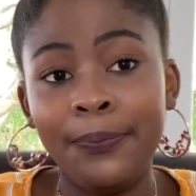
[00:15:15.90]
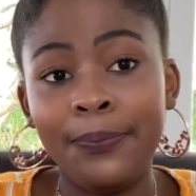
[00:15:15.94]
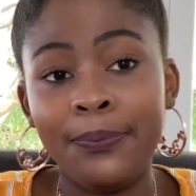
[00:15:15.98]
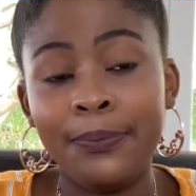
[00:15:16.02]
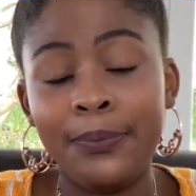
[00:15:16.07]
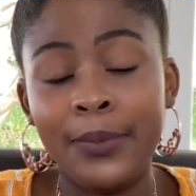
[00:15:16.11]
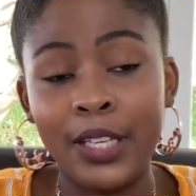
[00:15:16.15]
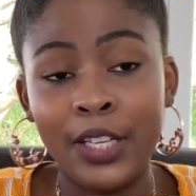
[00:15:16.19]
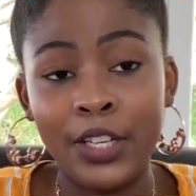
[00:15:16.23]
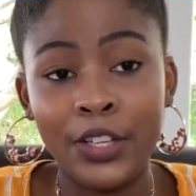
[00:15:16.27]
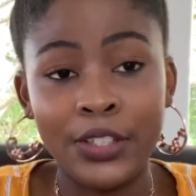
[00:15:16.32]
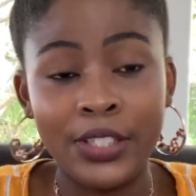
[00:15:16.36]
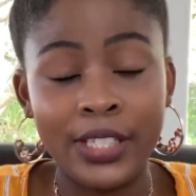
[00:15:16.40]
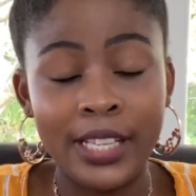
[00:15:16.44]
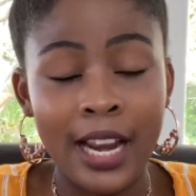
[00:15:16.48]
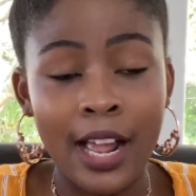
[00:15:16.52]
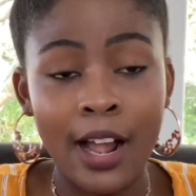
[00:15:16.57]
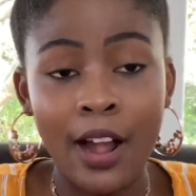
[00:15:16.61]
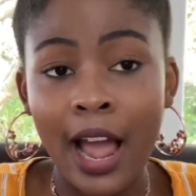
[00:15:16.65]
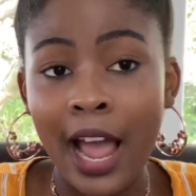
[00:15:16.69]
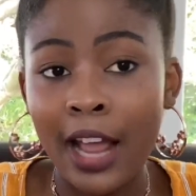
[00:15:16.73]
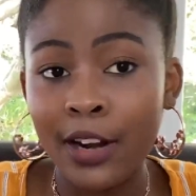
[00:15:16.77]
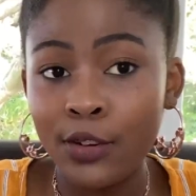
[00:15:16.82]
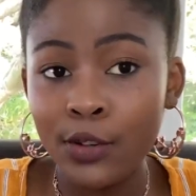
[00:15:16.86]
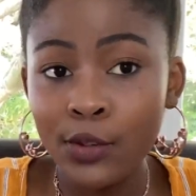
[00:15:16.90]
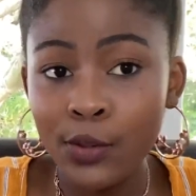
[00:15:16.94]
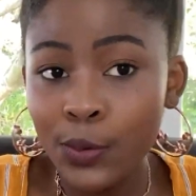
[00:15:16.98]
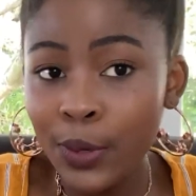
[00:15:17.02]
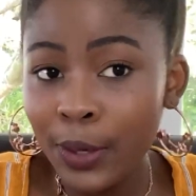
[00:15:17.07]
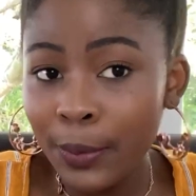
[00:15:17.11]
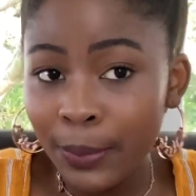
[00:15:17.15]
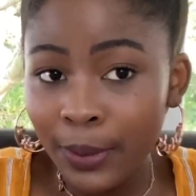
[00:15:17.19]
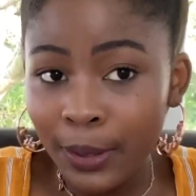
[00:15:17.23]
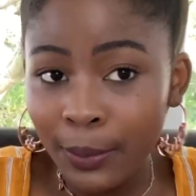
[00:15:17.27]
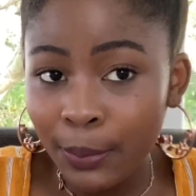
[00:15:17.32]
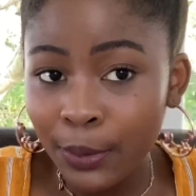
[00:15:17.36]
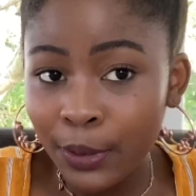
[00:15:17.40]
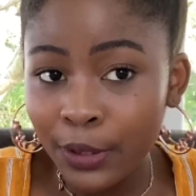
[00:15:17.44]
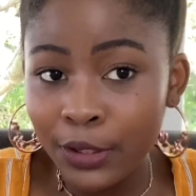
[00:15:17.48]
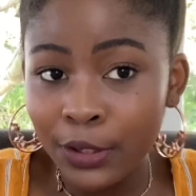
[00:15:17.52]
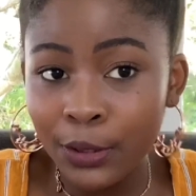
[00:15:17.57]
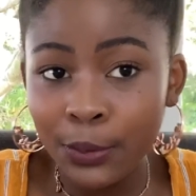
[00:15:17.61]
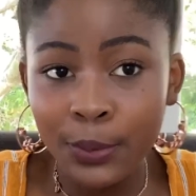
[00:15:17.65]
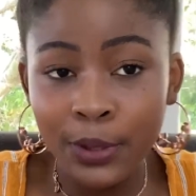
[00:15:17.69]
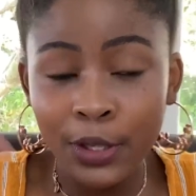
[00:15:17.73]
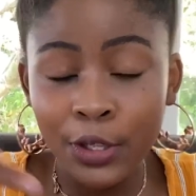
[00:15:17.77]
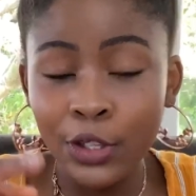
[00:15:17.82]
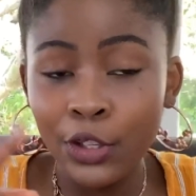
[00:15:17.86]
because now I don't want people
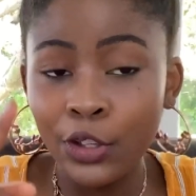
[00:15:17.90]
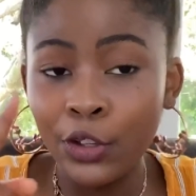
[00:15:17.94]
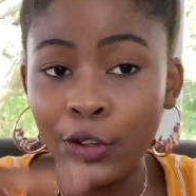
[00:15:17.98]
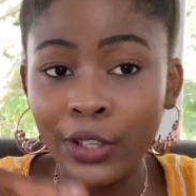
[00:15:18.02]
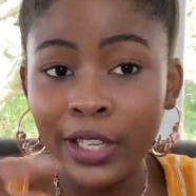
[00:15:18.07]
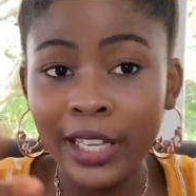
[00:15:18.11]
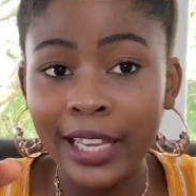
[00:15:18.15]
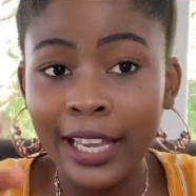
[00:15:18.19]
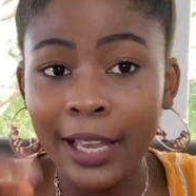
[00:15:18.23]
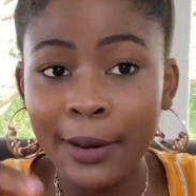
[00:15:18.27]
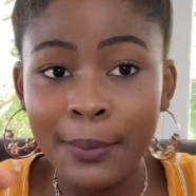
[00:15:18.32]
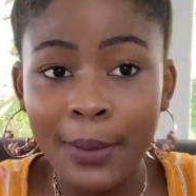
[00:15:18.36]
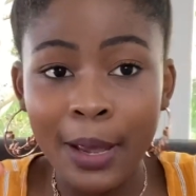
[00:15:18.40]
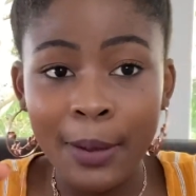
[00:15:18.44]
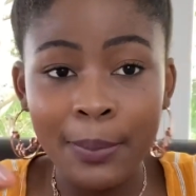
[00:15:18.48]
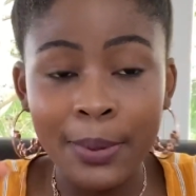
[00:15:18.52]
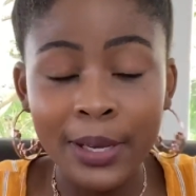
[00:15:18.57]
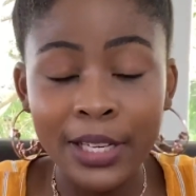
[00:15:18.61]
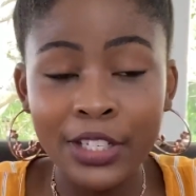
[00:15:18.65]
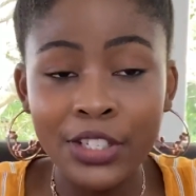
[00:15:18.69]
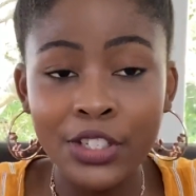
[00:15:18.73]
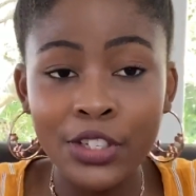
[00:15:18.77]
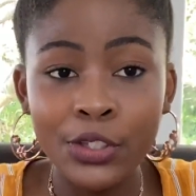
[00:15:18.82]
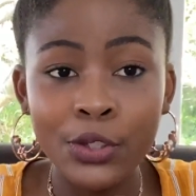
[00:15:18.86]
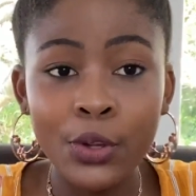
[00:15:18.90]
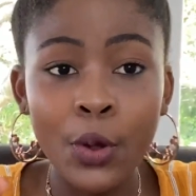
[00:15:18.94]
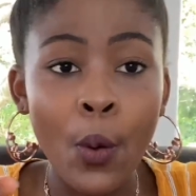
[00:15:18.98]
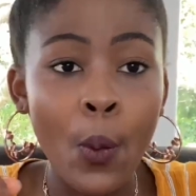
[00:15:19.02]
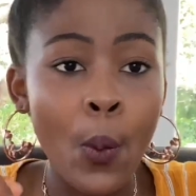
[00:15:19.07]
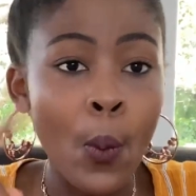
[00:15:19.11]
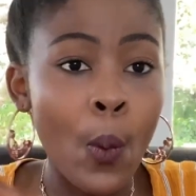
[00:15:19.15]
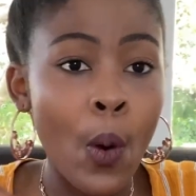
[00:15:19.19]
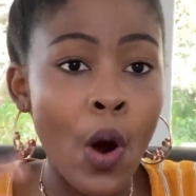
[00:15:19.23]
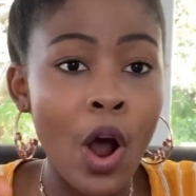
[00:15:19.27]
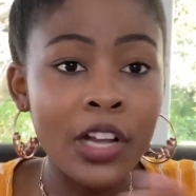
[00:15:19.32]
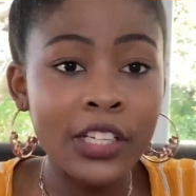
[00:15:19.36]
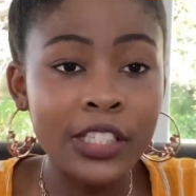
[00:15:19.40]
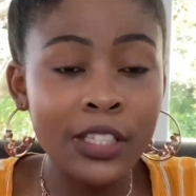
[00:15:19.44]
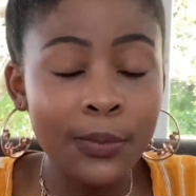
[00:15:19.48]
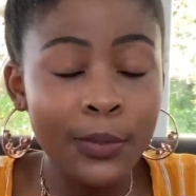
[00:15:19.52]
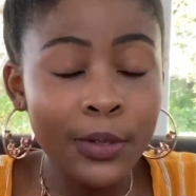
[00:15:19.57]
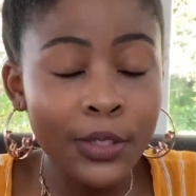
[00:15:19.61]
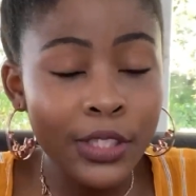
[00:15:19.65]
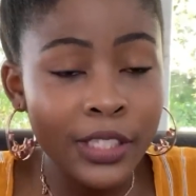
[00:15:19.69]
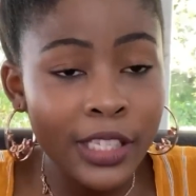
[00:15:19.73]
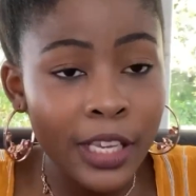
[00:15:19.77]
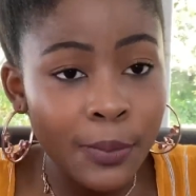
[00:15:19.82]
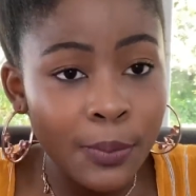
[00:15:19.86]
to be looking at my pictures or asking
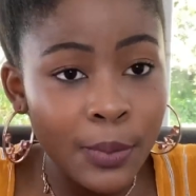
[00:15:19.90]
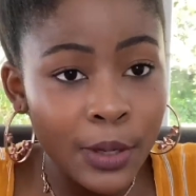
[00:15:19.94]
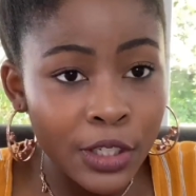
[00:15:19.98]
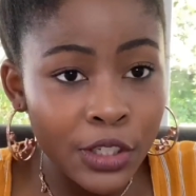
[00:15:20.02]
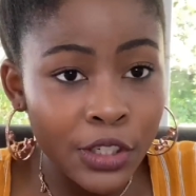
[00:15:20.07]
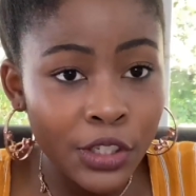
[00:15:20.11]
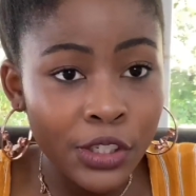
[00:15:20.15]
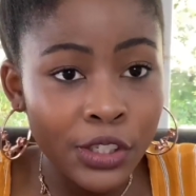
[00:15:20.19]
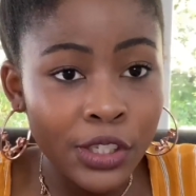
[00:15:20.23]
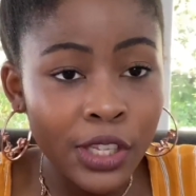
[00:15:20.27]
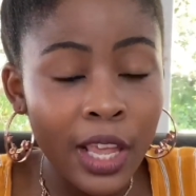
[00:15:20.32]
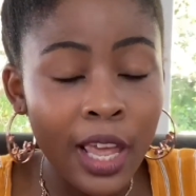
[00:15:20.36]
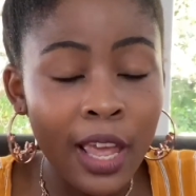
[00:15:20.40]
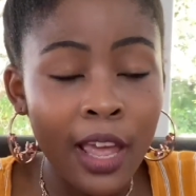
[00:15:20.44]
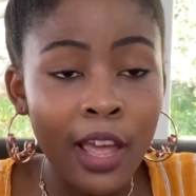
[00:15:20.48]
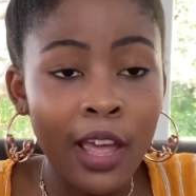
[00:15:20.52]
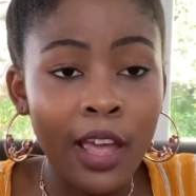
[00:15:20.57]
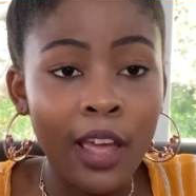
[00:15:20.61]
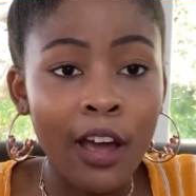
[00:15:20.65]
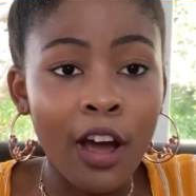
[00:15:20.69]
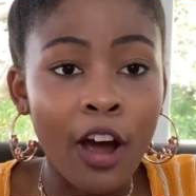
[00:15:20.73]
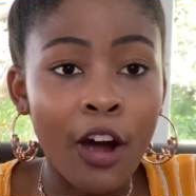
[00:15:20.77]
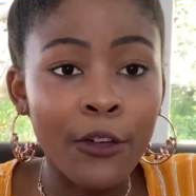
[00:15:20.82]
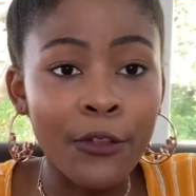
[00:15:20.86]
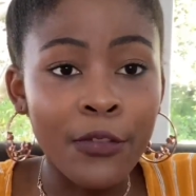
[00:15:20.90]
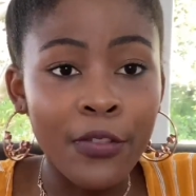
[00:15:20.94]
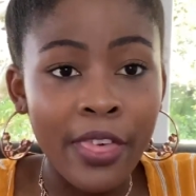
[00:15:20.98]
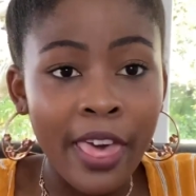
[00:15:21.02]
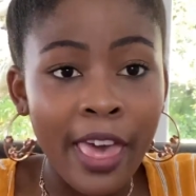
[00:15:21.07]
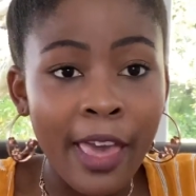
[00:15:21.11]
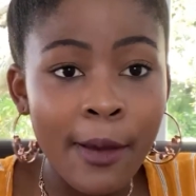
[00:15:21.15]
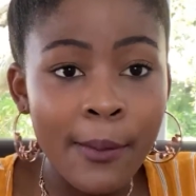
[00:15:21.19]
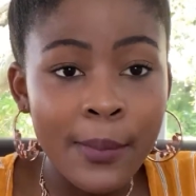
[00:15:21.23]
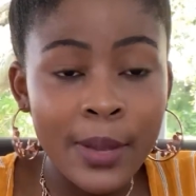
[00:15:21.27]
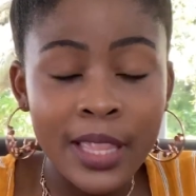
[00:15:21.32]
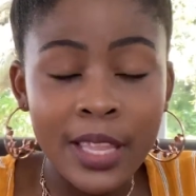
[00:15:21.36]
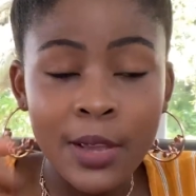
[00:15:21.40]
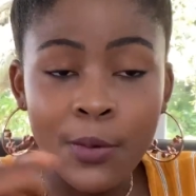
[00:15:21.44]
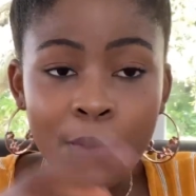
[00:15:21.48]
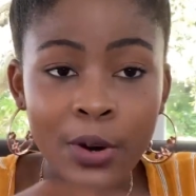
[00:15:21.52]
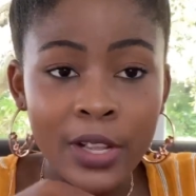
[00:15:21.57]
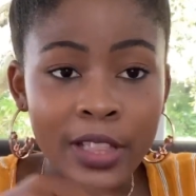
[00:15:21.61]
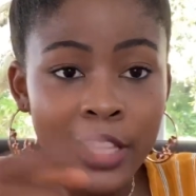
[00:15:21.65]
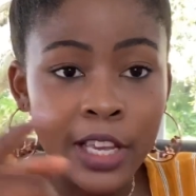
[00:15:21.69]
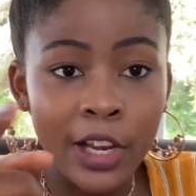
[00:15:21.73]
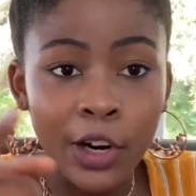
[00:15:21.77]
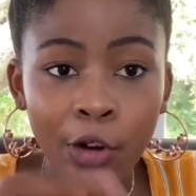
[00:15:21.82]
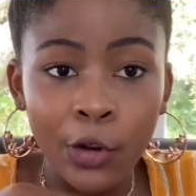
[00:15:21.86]
me to take pictures of them, and then
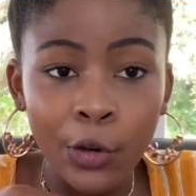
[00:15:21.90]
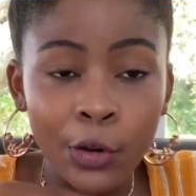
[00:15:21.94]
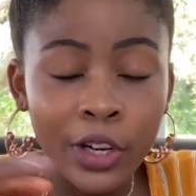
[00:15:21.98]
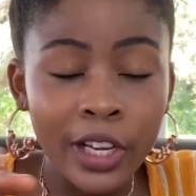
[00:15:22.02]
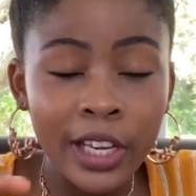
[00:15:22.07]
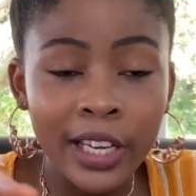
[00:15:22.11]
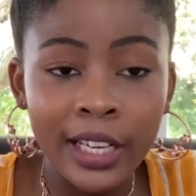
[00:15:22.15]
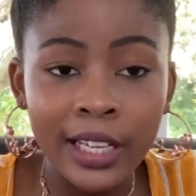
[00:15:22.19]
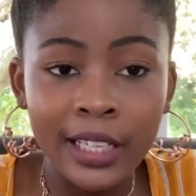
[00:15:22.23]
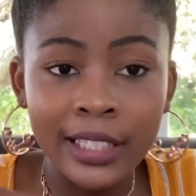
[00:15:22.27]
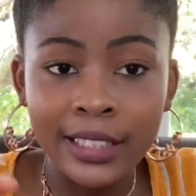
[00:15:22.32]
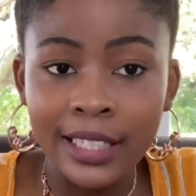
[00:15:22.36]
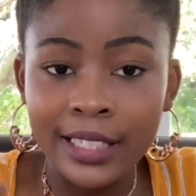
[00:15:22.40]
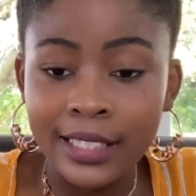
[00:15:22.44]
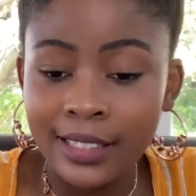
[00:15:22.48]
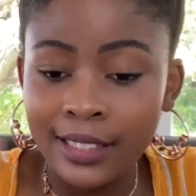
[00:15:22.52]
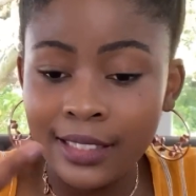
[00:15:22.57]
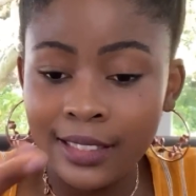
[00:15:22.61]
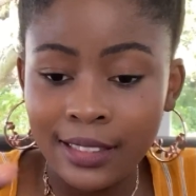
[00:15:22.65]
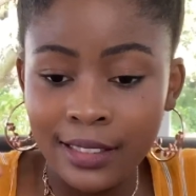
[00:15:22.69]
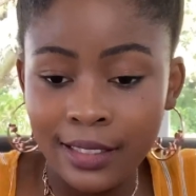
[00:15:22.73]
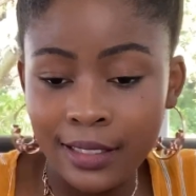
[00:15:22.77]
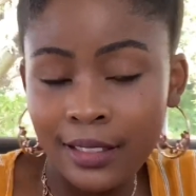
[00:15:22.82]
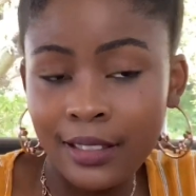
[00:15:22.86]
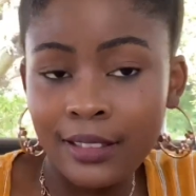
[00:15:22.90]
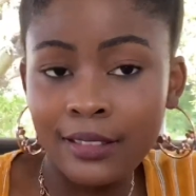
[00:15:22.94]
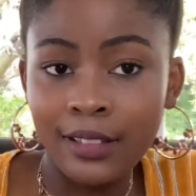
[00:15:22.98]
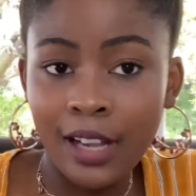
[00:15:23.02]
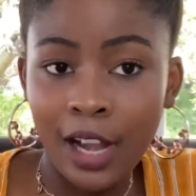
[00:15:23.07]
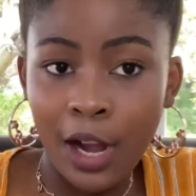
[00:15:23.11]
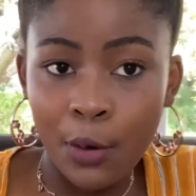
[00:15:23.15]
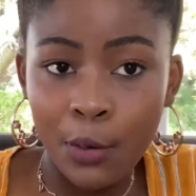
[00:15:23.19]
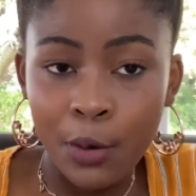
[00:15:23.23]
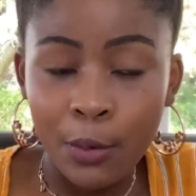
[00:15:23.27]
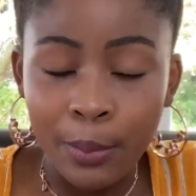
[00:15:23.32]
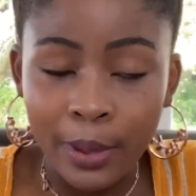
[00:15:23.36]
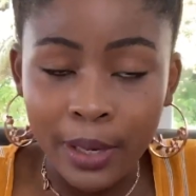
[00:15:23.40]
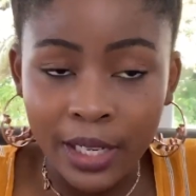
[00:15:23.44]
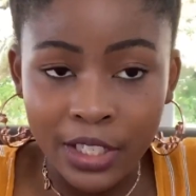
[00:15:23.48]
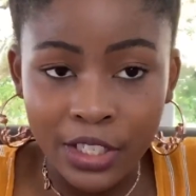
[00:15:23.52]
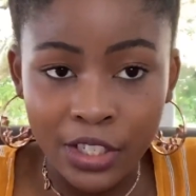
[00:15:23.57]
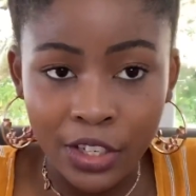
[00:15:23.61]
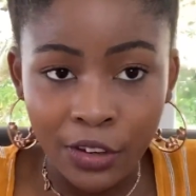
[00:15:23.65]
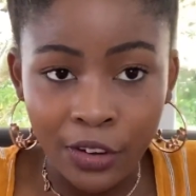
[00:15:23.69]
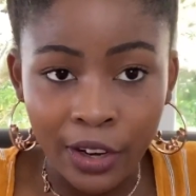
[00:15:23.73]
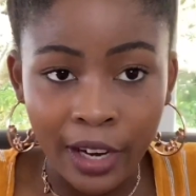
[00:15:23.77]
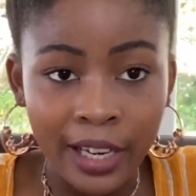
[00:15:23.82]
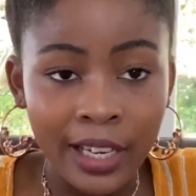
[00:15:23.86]
when they're looking they see our
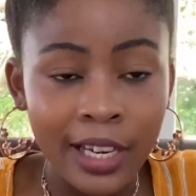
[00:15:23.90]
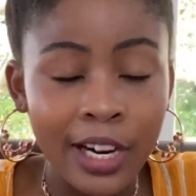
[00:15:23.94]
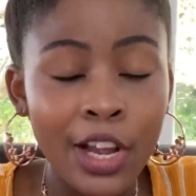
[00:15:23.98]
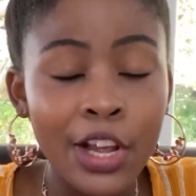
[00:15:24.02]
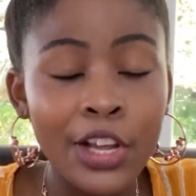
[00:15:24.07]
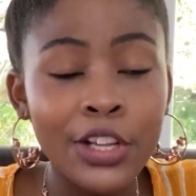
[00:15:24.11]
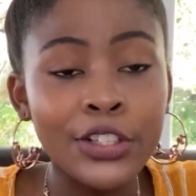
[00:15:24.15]
picture, right?